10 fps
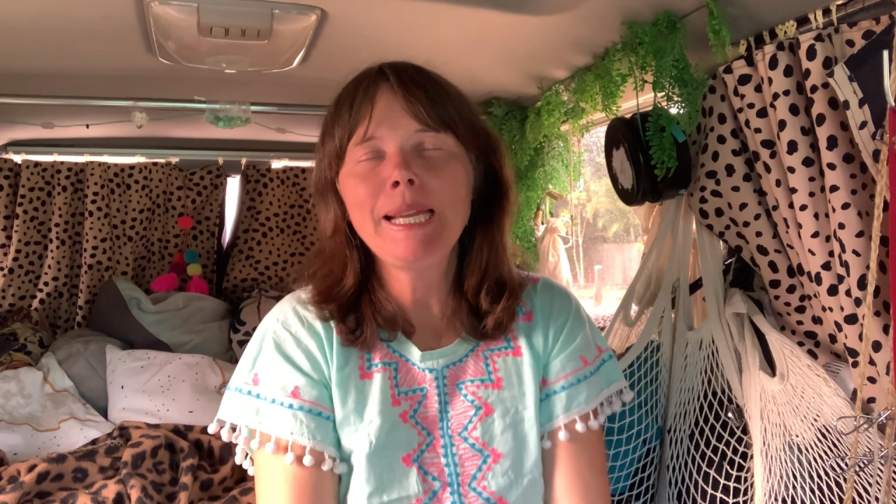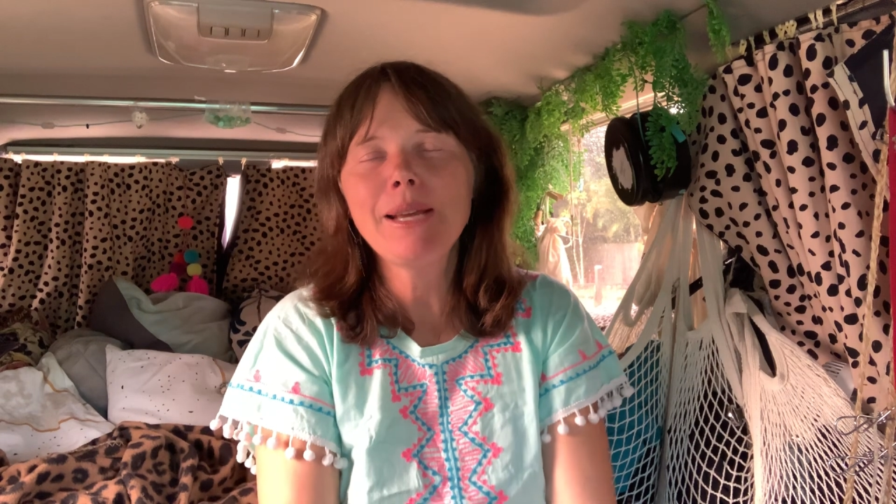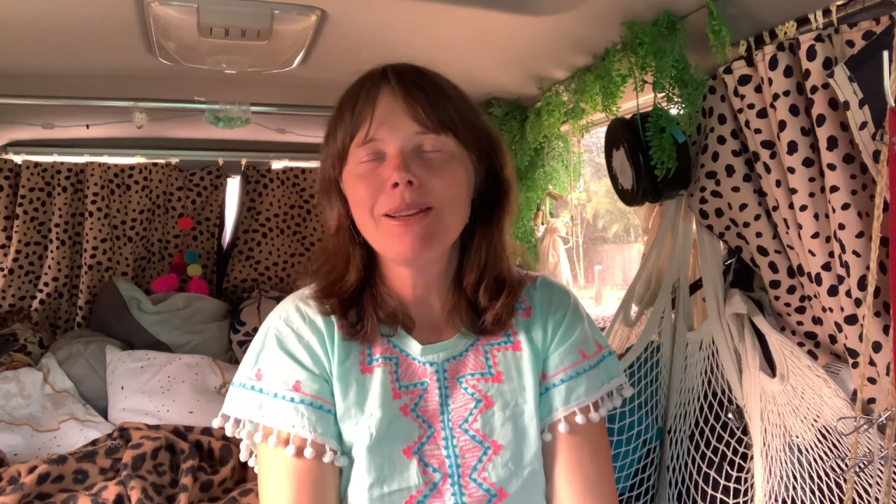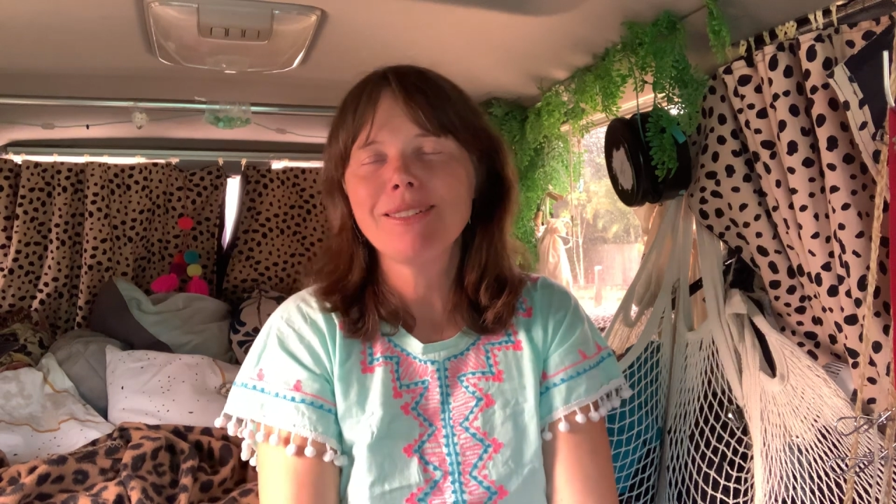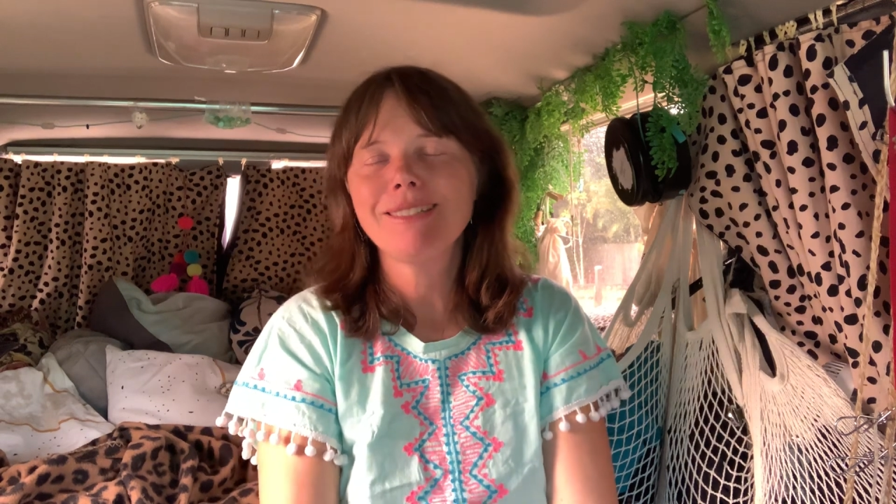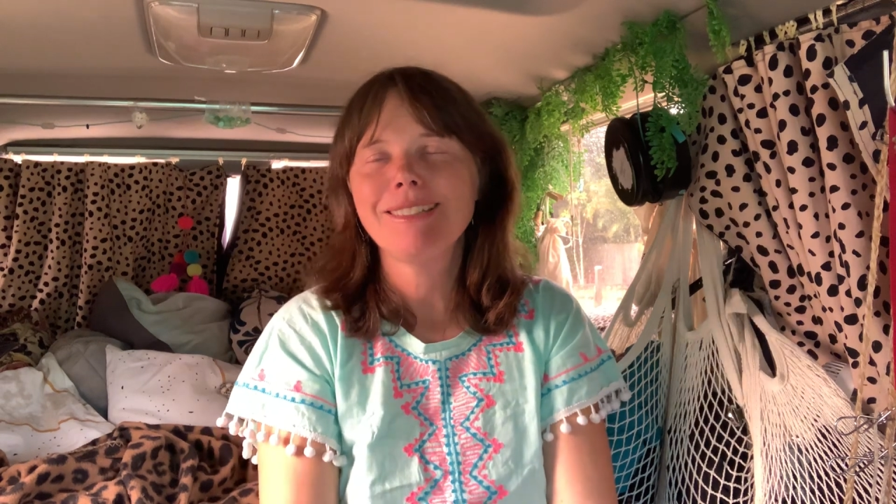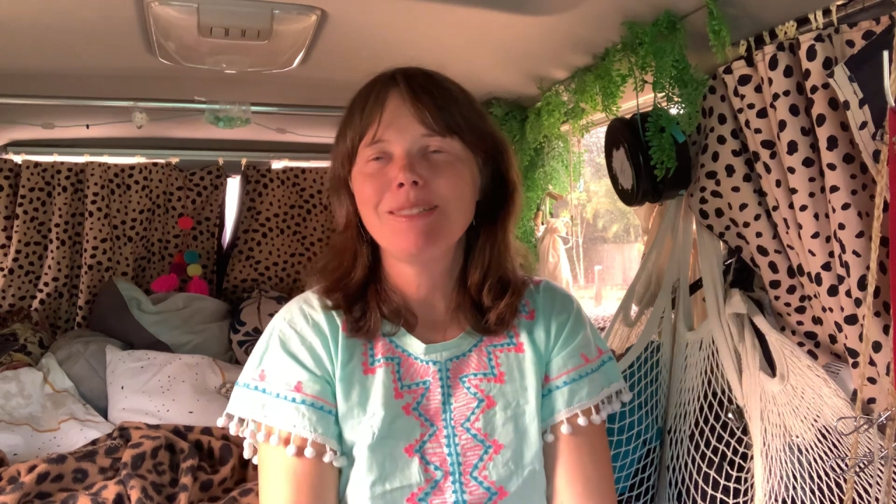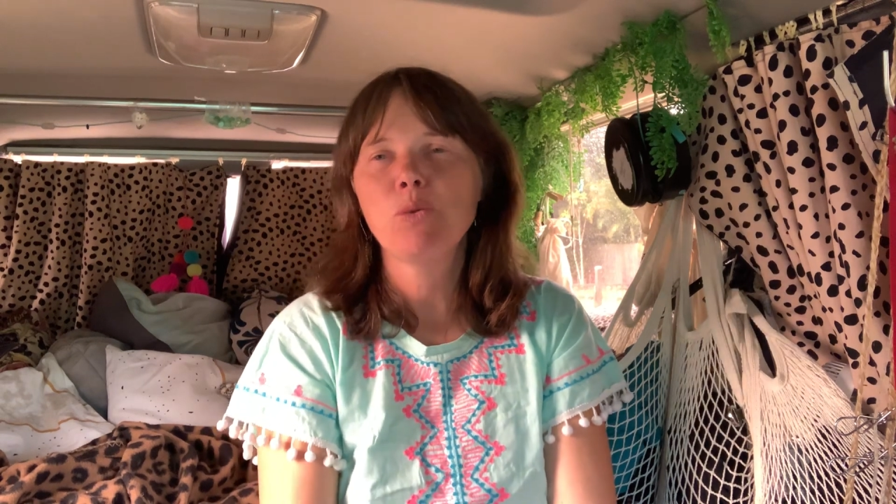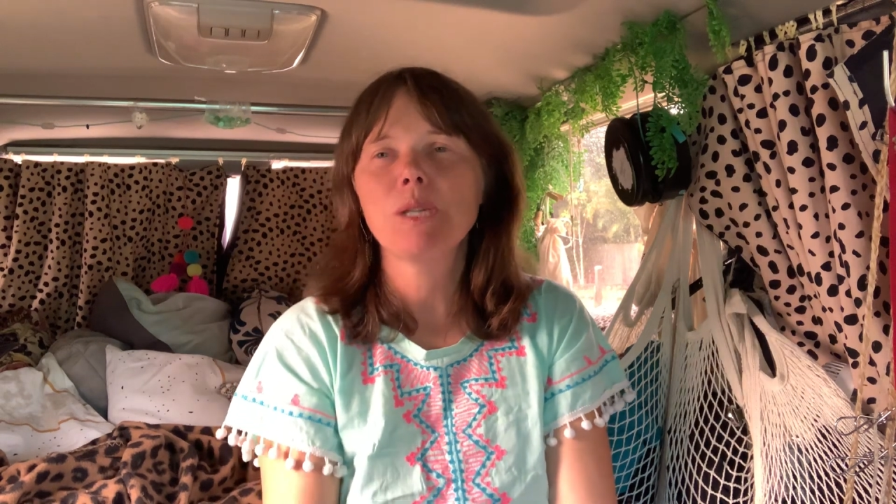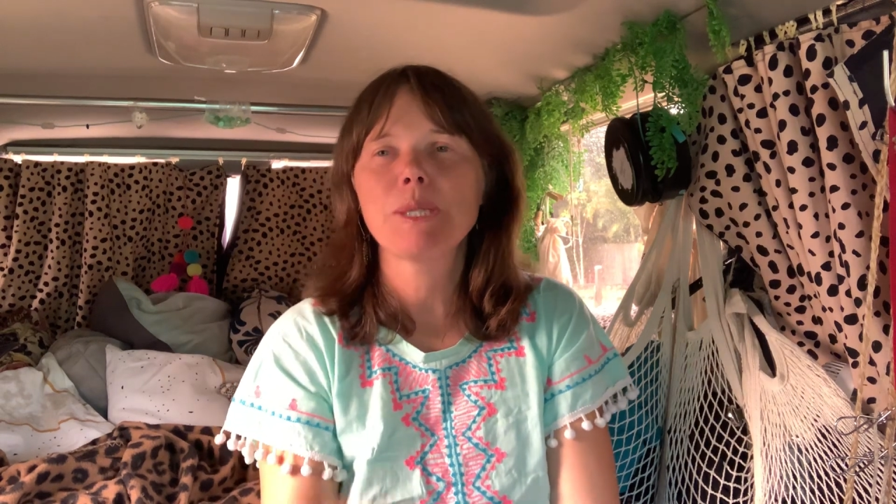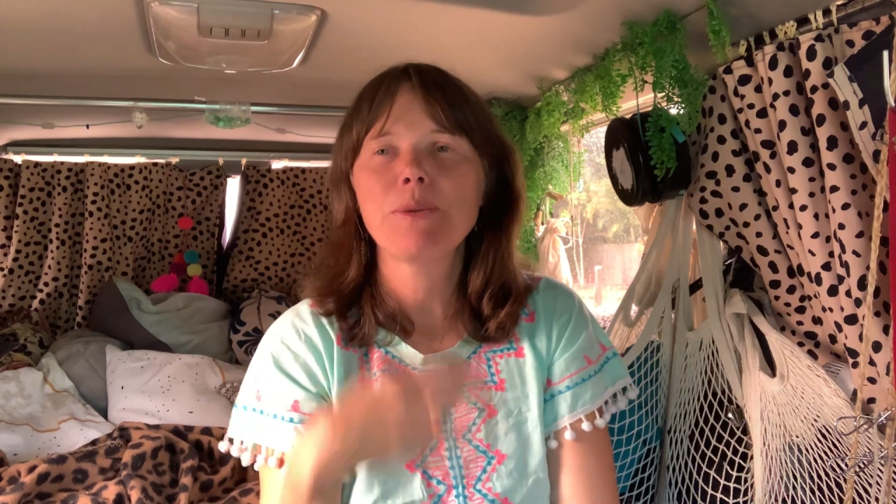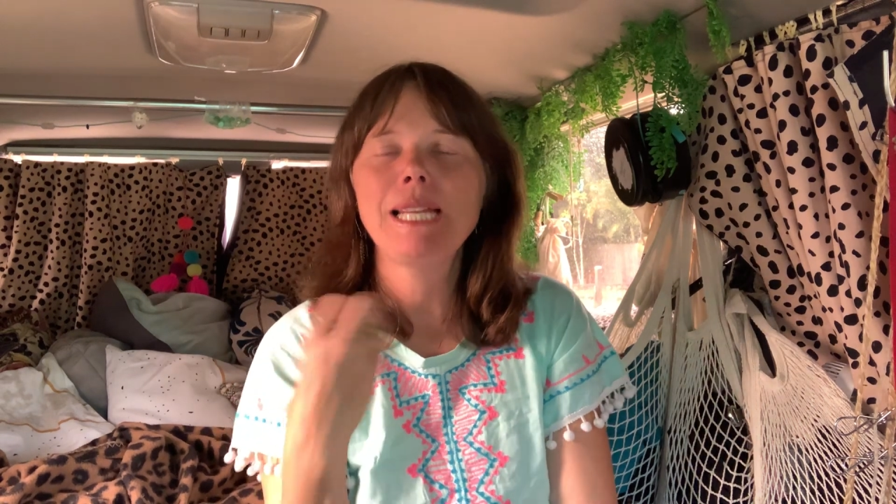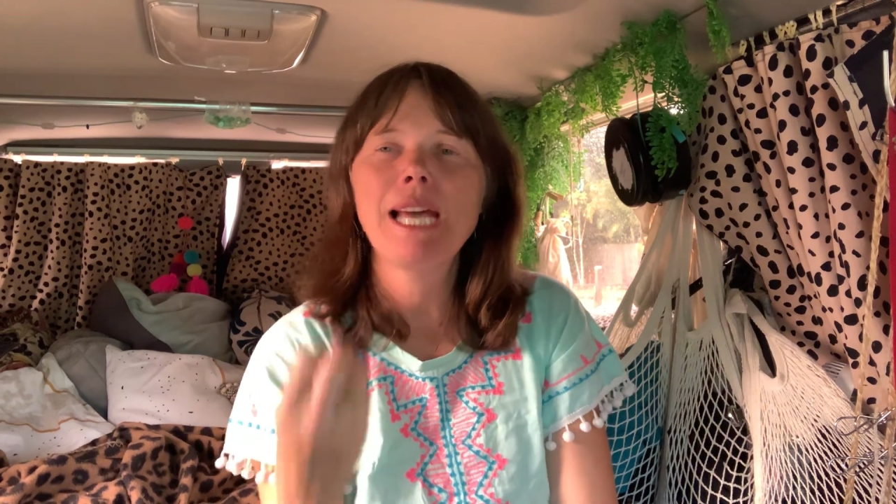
a what's really